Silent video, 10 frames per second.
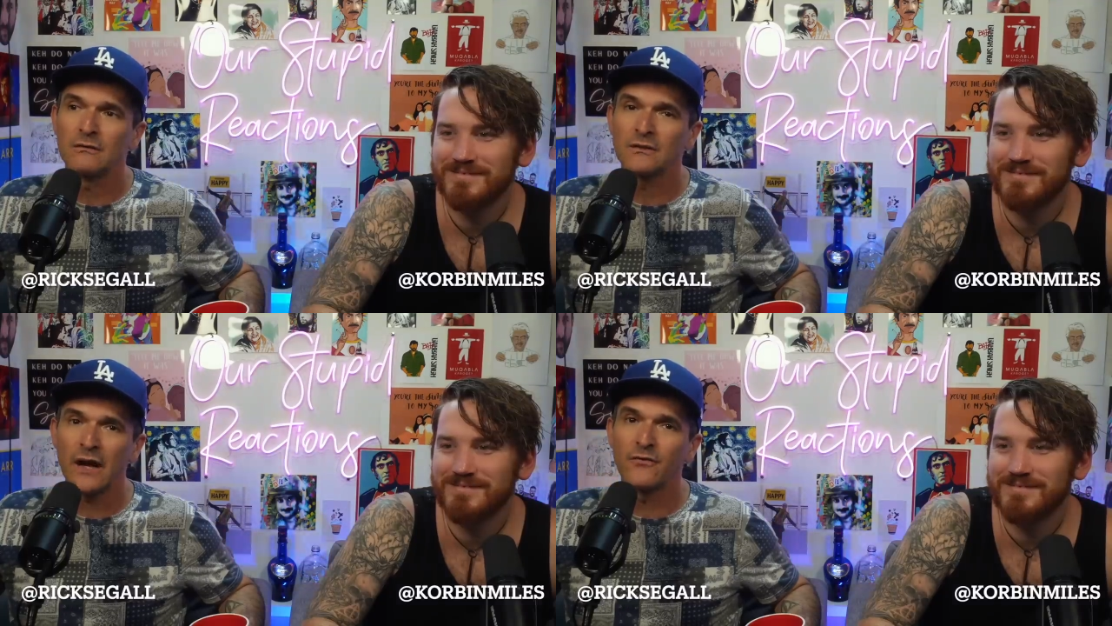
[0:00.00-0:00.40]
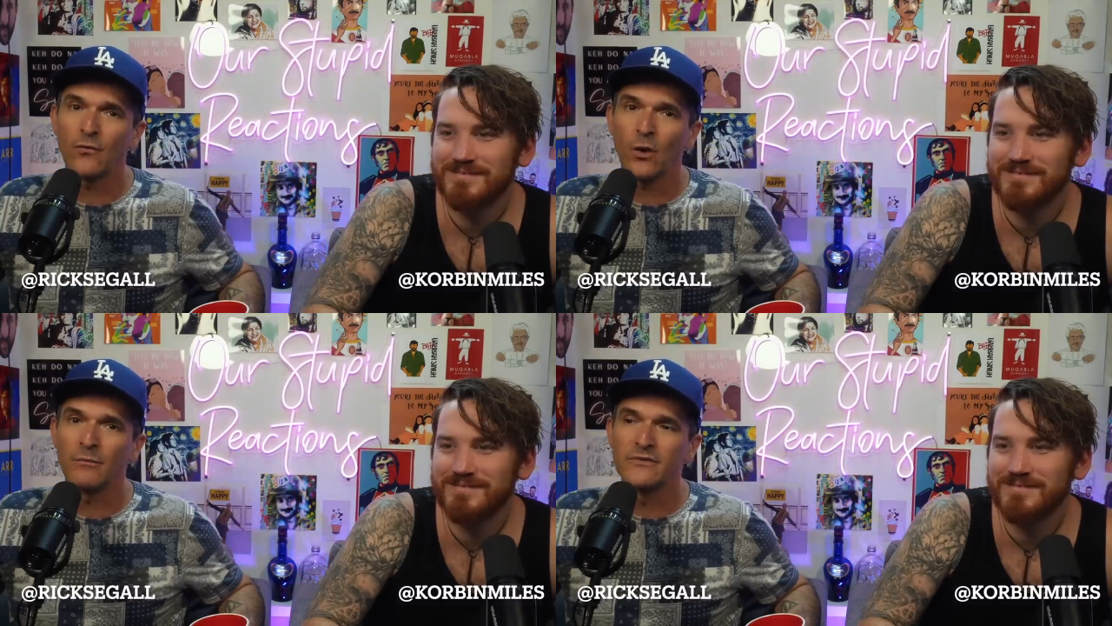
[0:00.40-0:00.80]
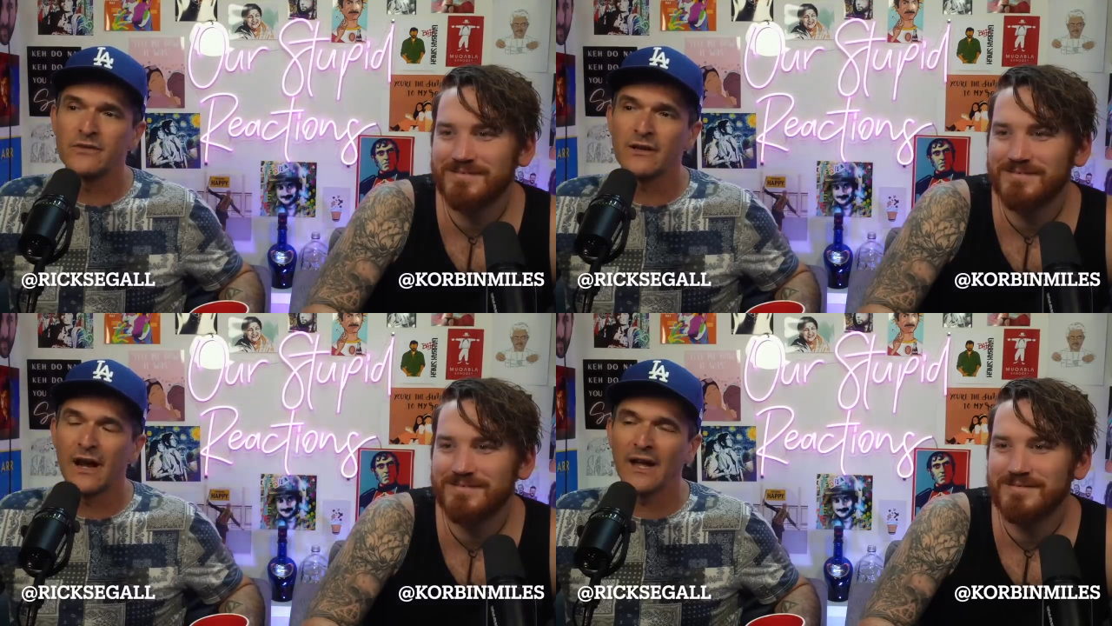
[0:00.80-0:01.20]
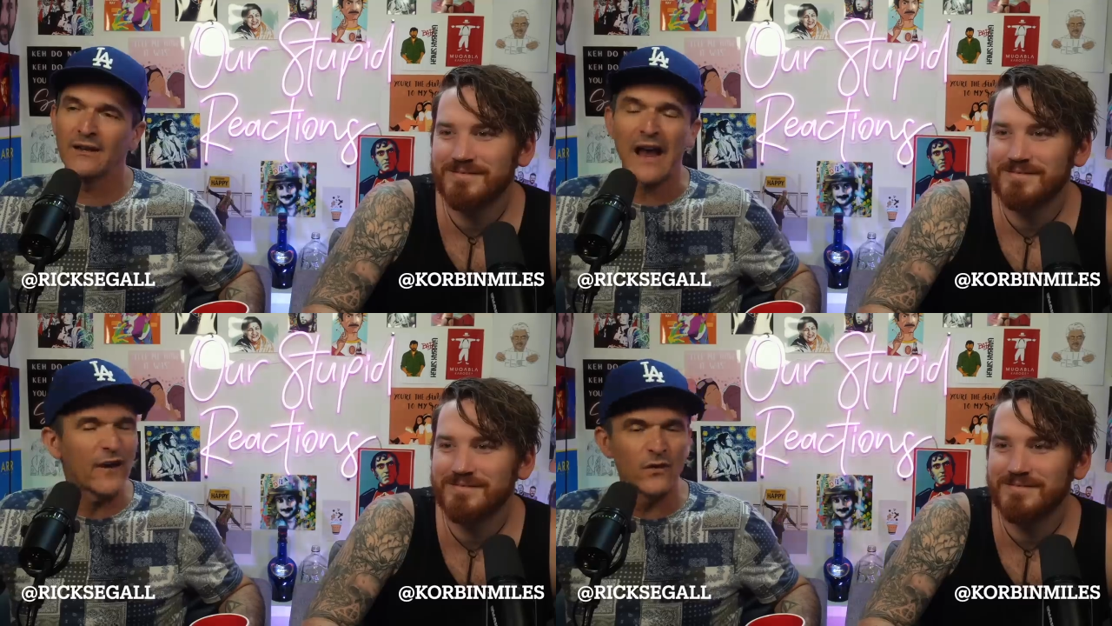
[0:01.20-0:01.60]
Speaker 1: life forms
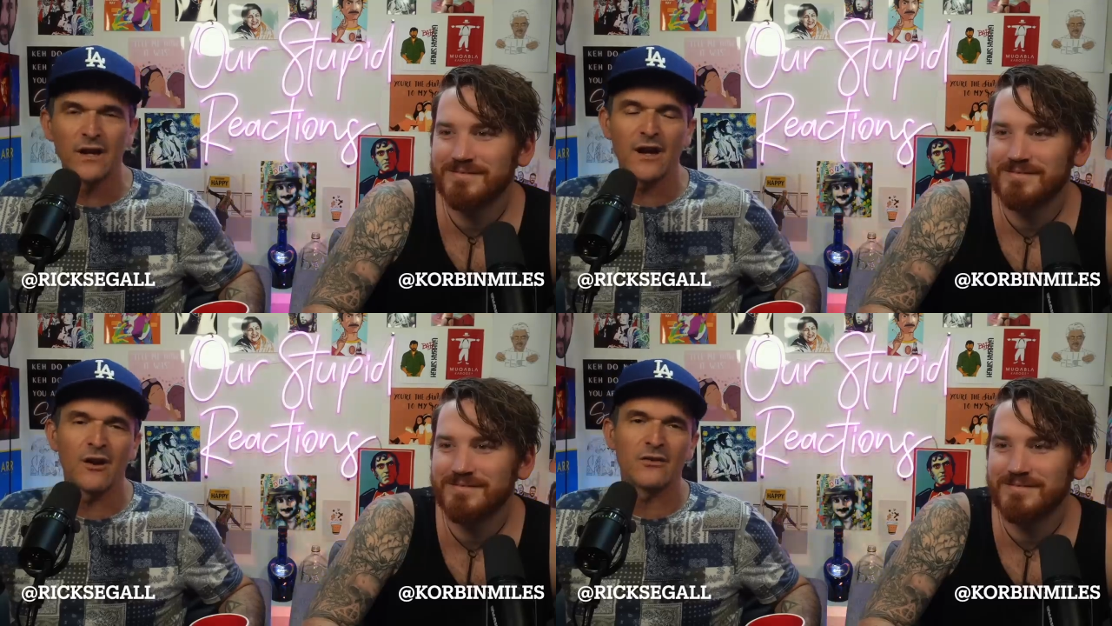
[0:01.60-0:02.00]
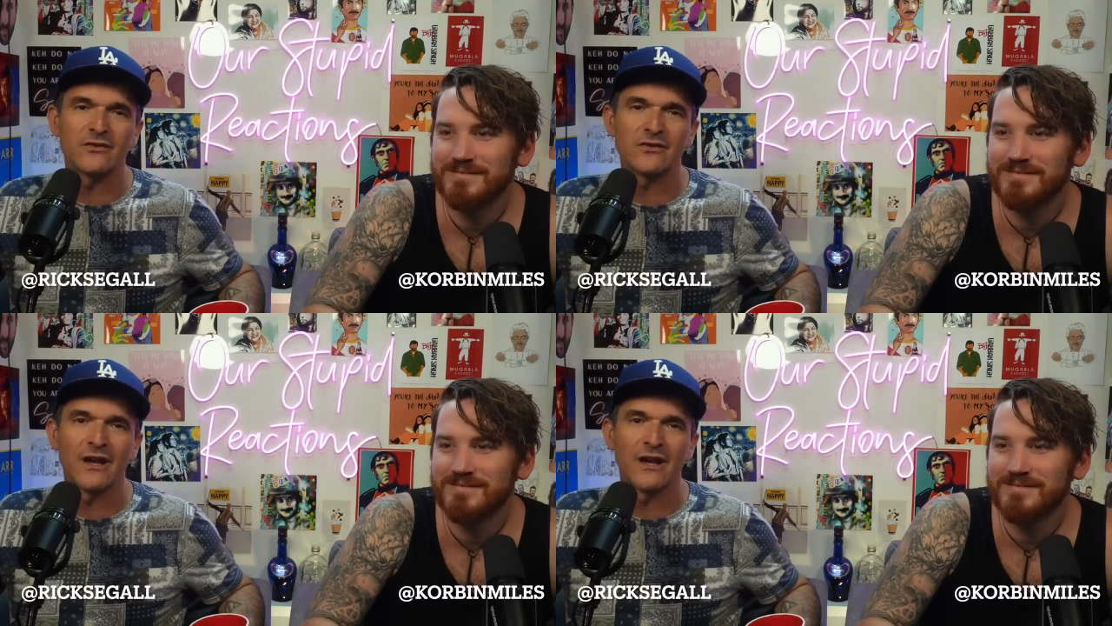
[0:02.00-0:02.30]
and everything else.